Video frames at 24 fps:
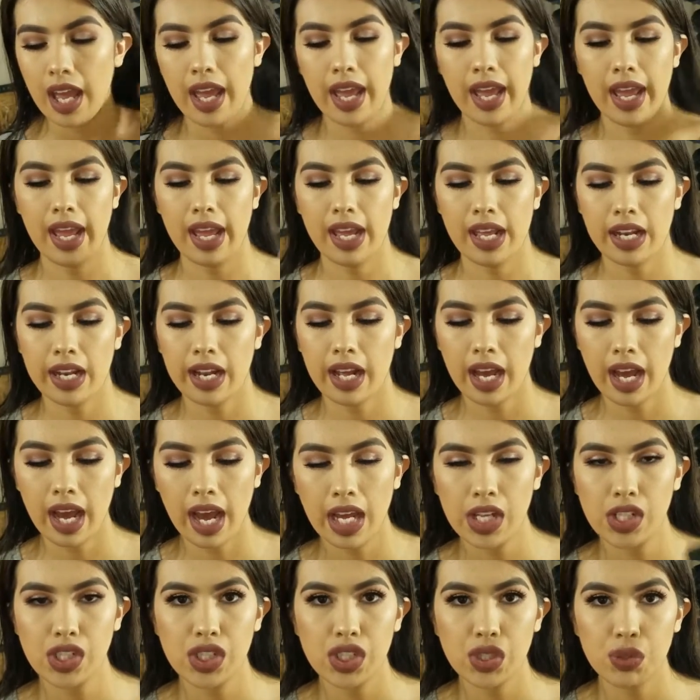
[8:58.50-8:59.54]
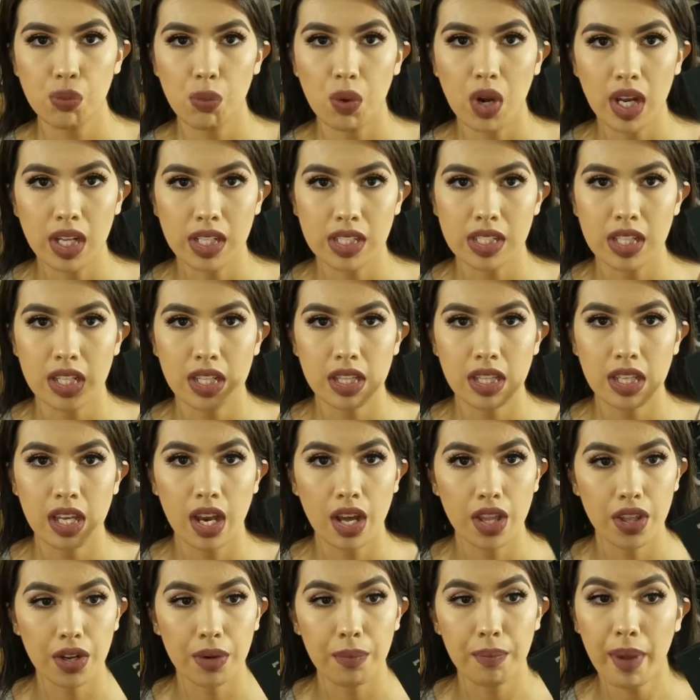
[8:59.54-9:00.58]
and I just want the
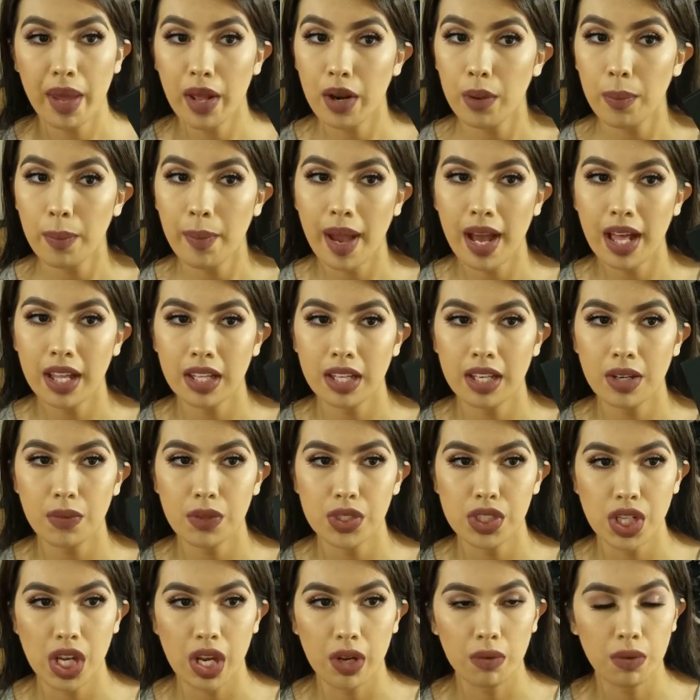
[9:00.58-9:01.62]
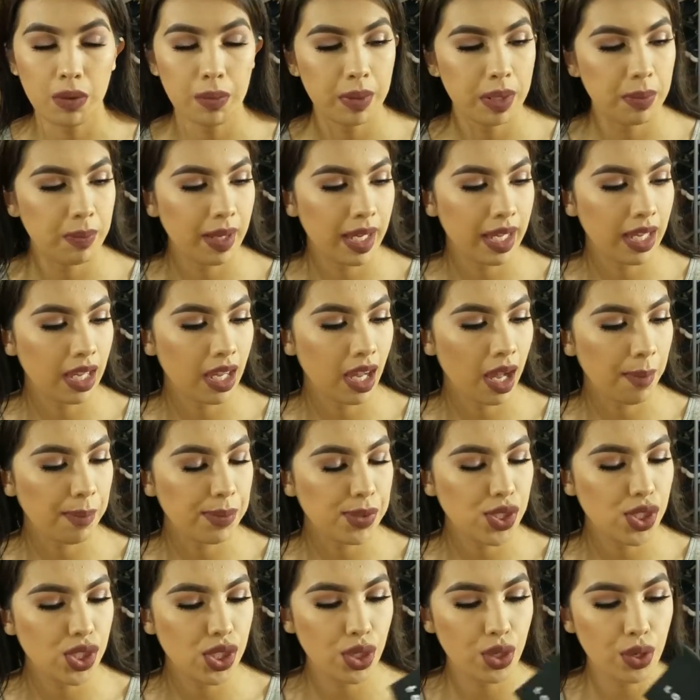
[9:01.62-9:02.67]
other Metal palette, which I will be picking
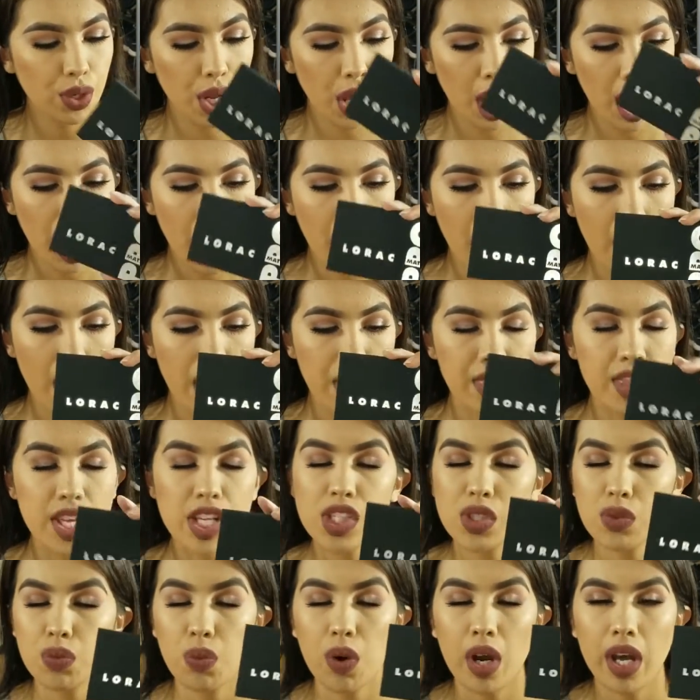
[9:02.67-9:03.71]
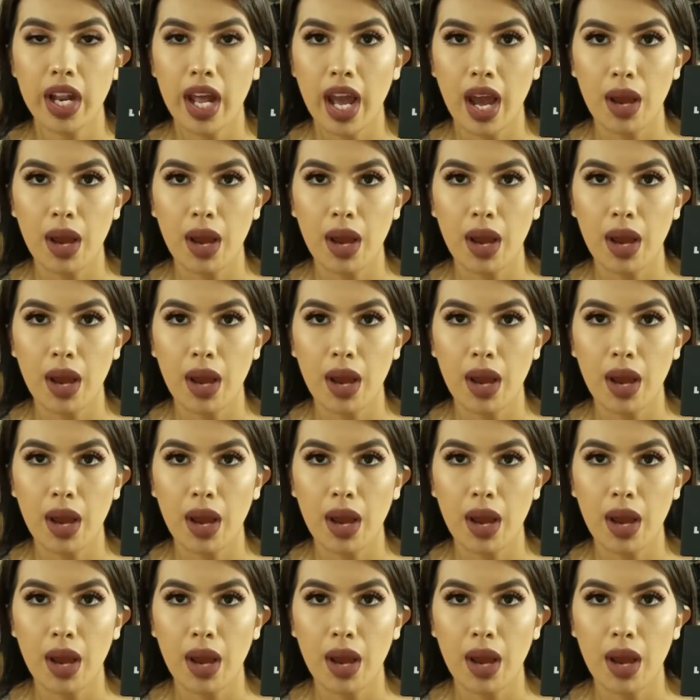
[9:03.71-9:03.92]
up soon. This one,